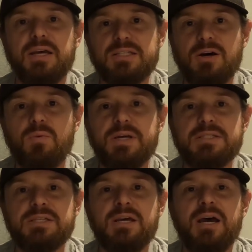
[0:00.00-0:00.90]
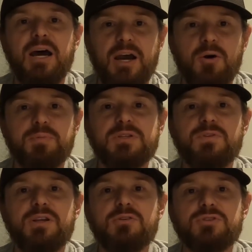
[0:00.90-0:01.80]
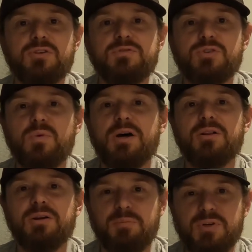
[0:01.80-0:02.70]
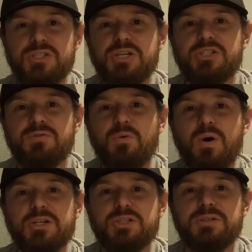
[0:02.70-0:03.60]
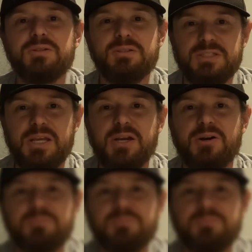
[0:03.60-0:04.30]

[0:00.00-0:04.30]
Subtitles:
As always, I hope this video serves you well. Appreciate you for watching. Take care.